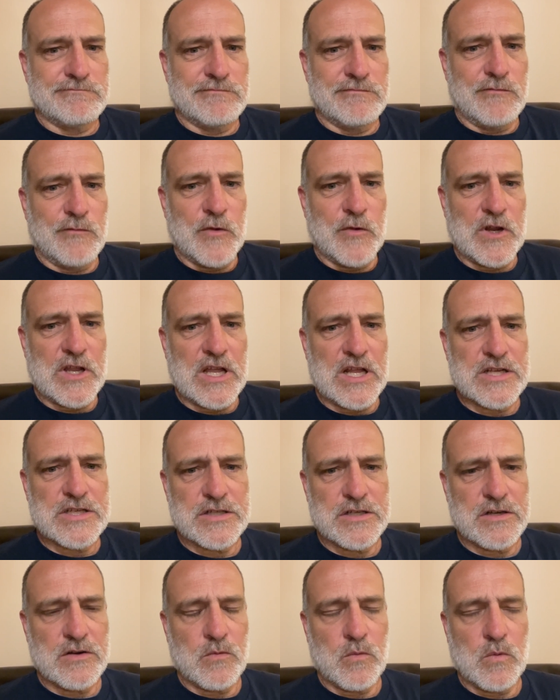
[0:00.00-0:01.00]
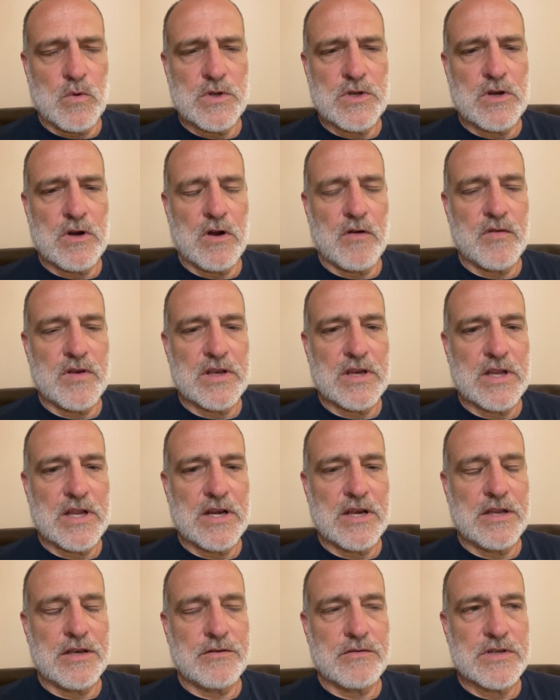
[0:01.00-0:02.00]
what got you into wood carving?
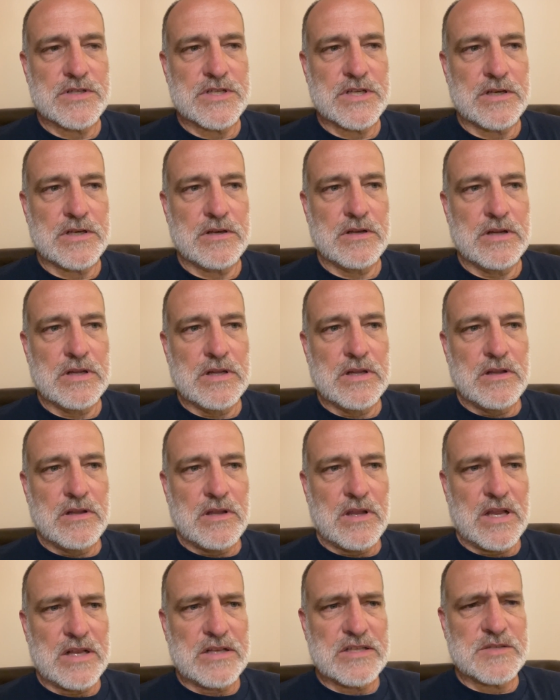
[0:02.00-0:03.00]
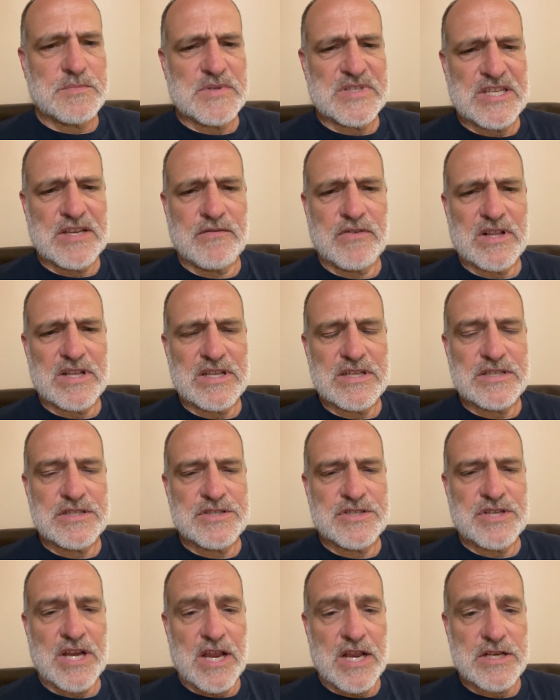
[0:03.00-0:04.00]
Kind of interesting, and specifically
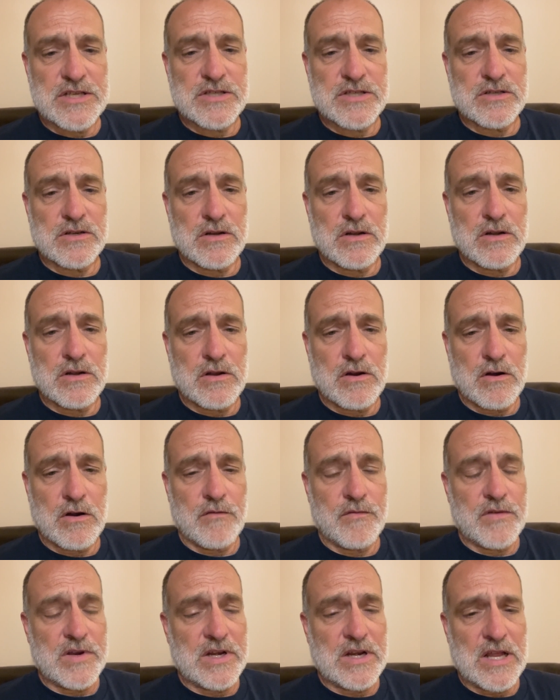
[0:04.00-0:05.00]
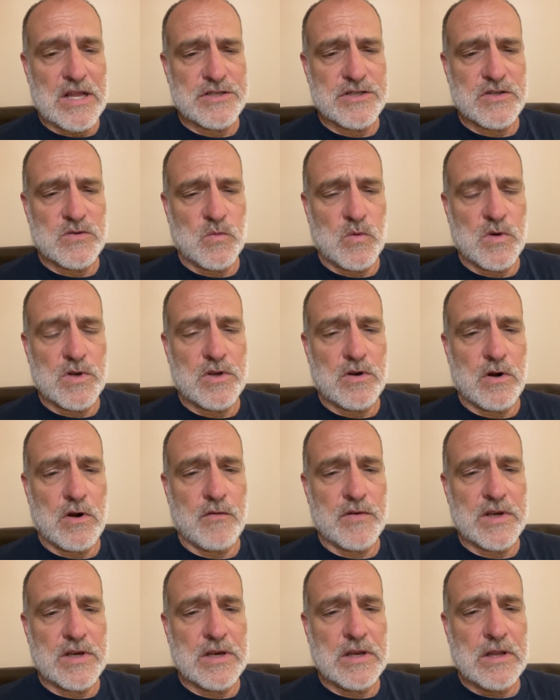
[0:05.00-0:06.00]
chainsaw carving, not just wood
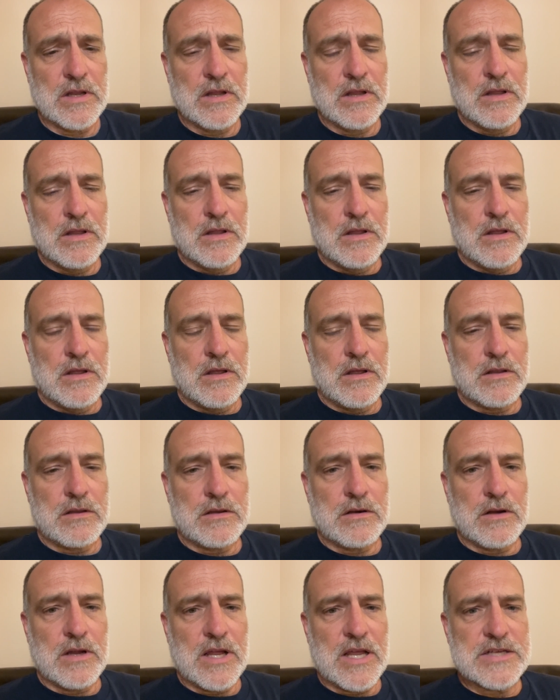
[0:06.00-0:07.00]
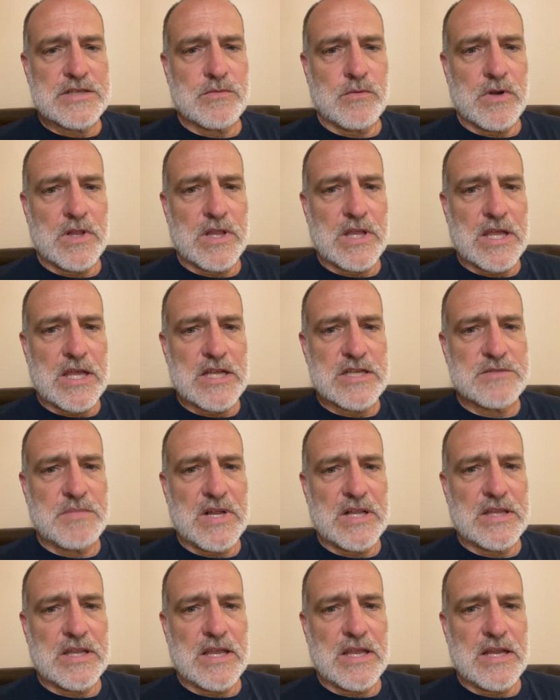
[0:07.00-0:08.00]
carving. I asked one of the guys
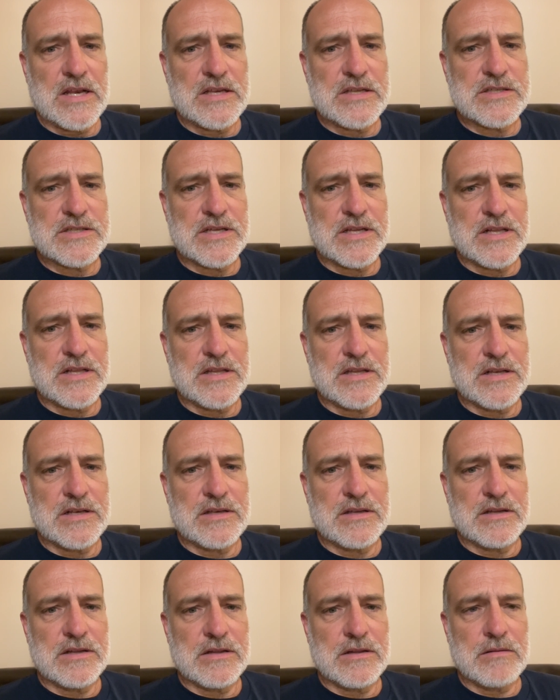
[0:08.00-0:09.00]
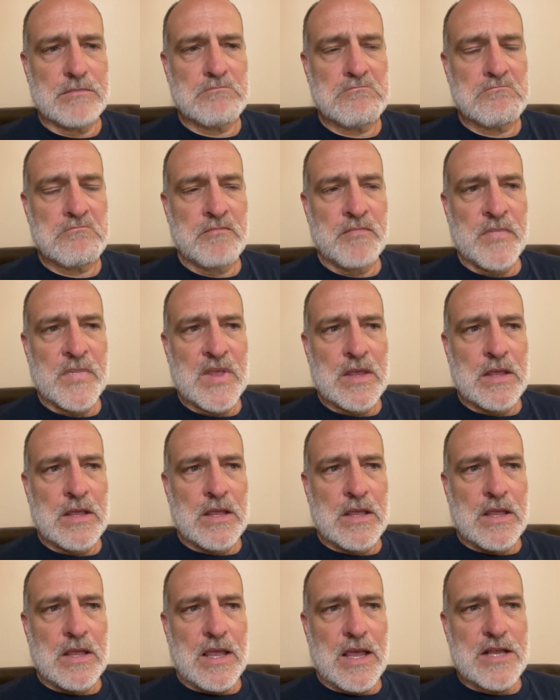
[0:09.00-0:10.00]
about that, and he said that
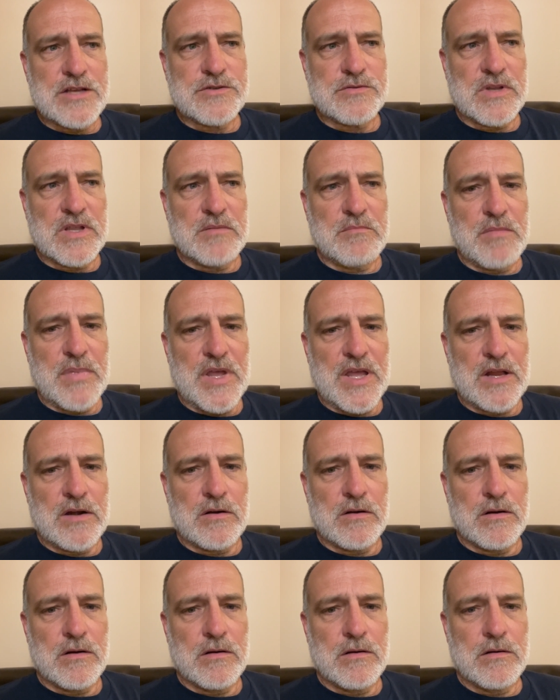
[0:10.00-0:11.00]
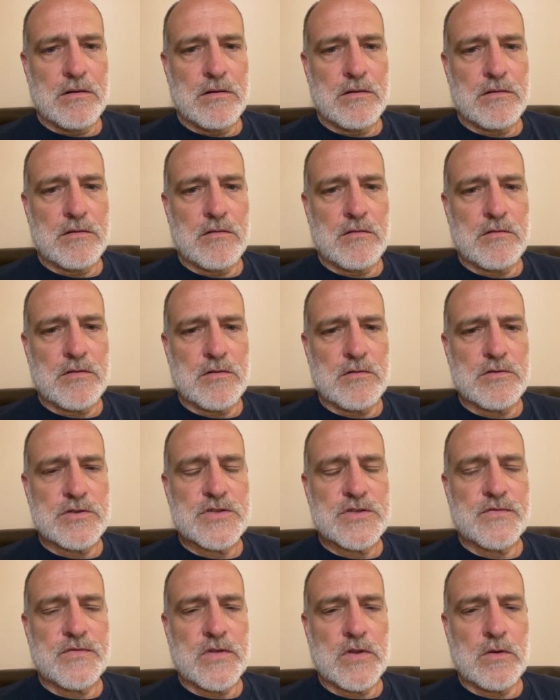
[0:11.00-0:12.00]
as you get better, you
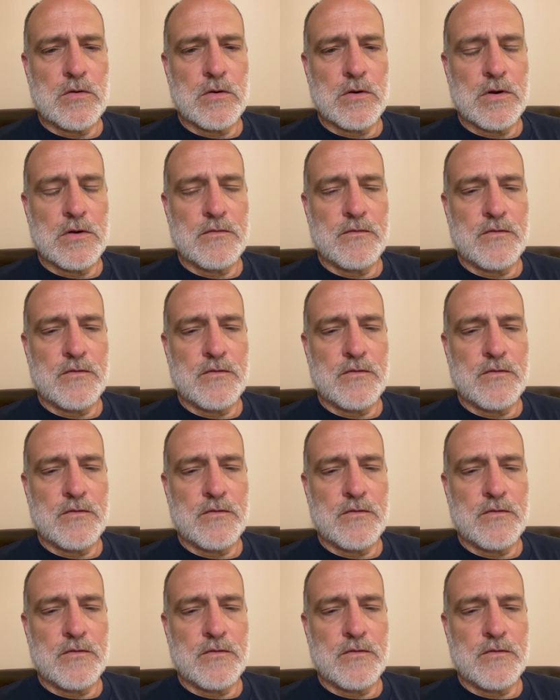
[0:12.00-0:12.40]
use fewer and